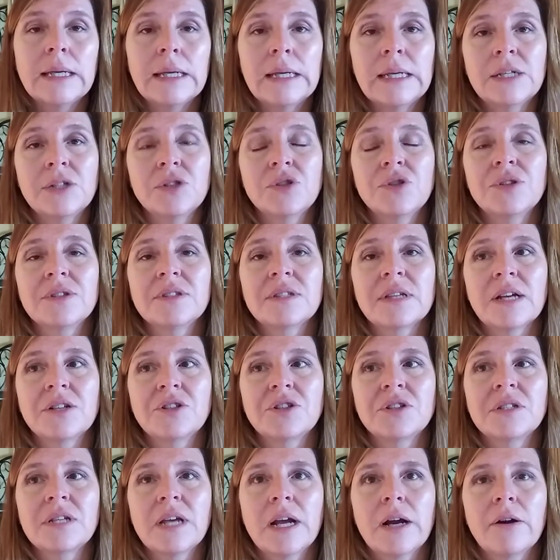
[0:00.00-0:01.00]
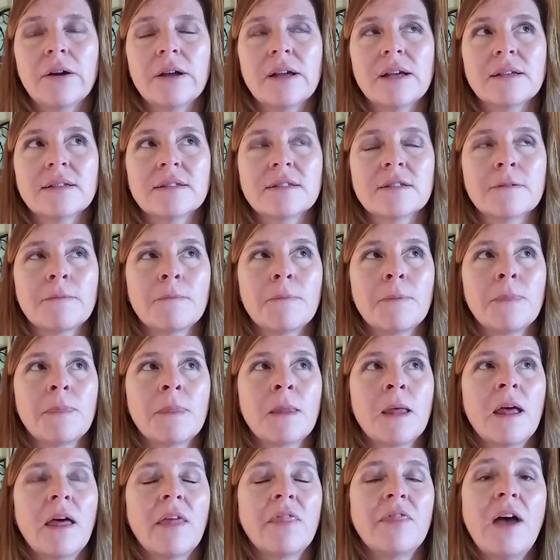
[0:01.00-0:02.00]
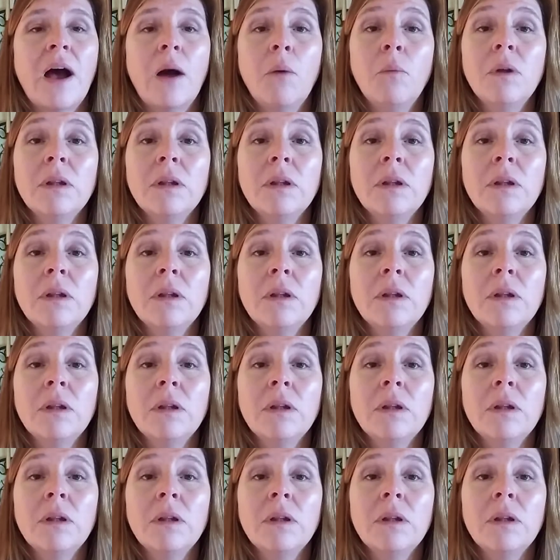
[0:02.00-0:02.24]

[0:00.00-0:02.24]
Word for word: into Sagittarius. That